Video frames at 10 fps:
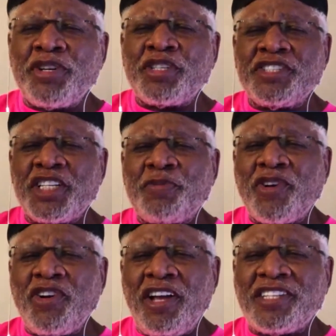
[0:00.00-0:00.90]
person just
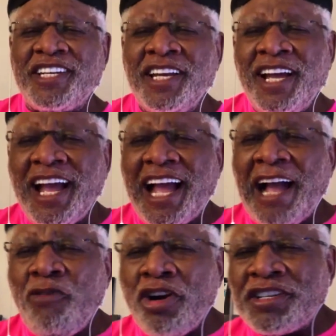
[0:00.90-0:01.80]
because
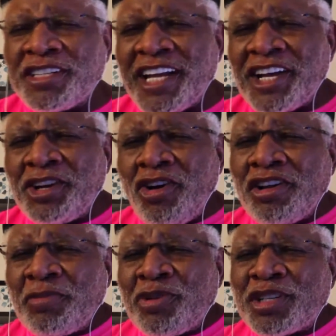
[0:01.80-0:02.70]
I wanted to take a
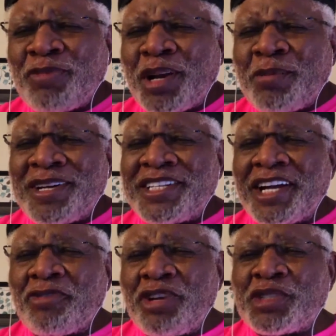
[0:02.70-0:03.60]
loyal person, but I'm going to
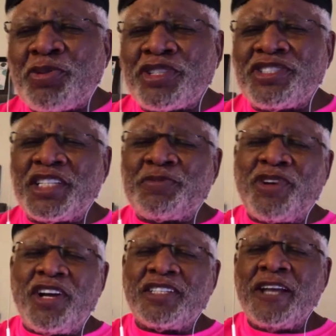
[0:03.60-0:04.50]
take a rich person just
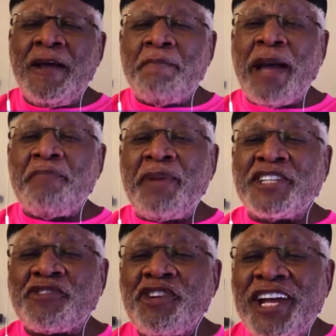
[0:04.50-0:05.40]
because my
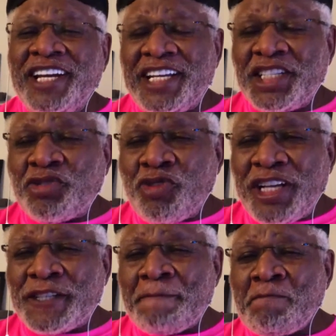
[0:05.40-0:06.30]
best friend is
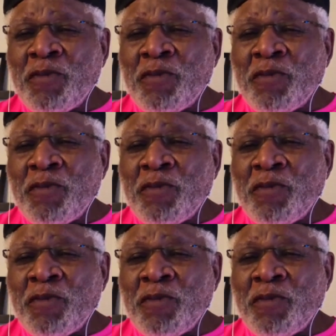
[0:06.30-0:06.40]
rich.